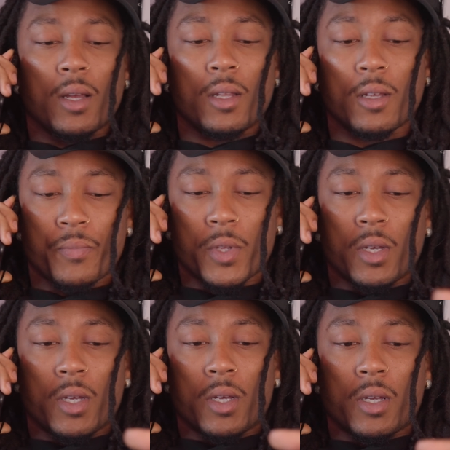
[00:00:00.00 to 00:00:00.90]
Look,
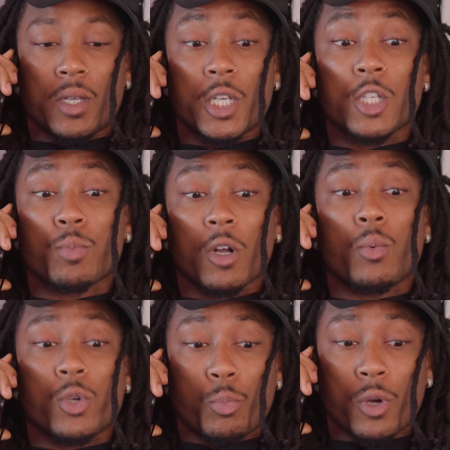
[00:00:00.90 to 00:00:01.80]
she's broke up
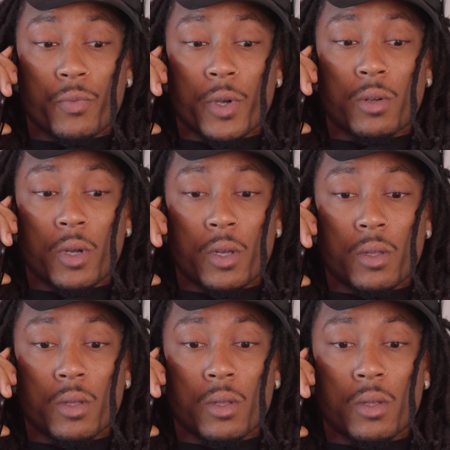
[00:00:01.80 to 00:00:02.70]
with her boyfriend, okay?
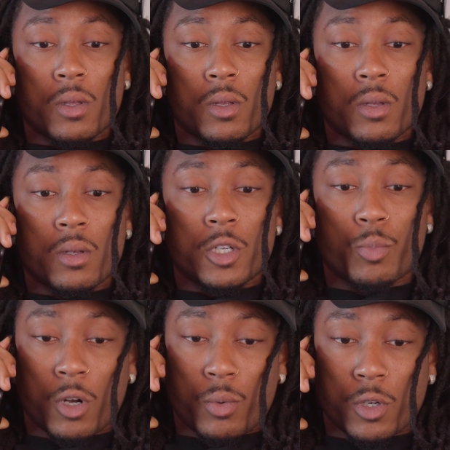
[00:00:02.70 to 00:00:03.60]
She
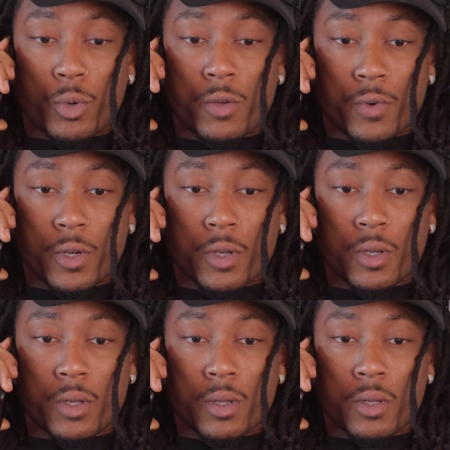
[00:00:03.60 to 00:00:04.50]
broke up with her boyfriend.
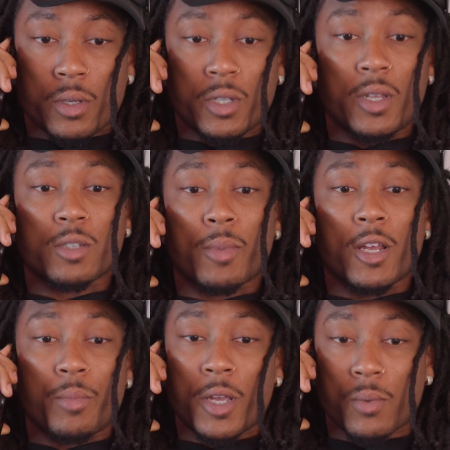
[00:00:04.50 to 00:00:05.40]
She needs somebody
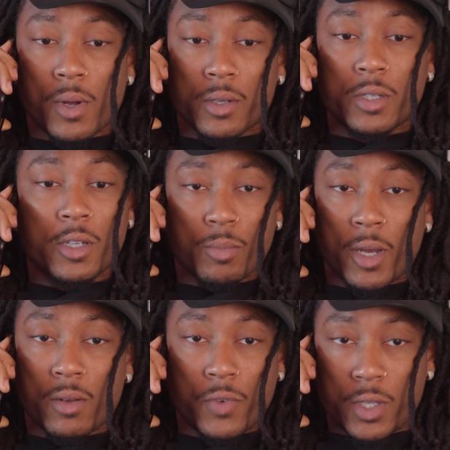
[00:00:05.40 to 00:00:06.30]
to be around. She needs
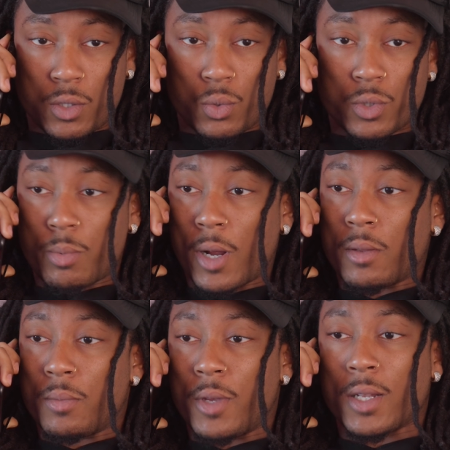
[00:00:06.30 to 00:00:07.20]
somebody to vent to. She
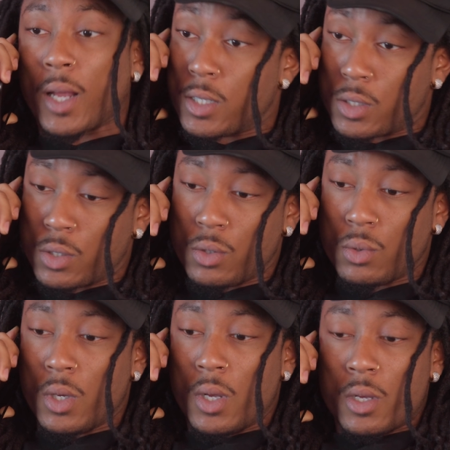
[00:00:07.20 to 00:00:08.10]
probably being nice to
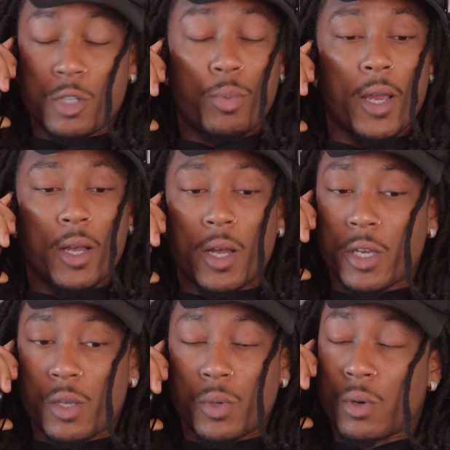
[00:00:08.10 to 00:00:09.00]
you. She probably
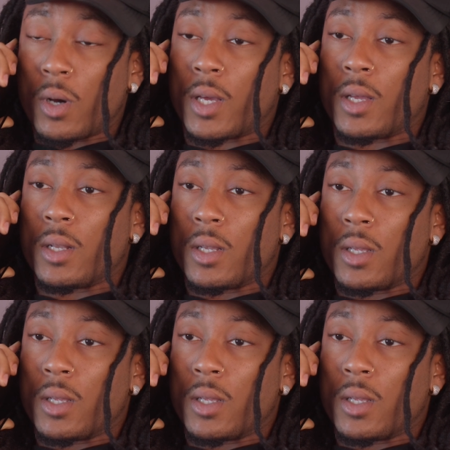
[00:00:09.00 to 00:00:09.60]
hugging you and all that.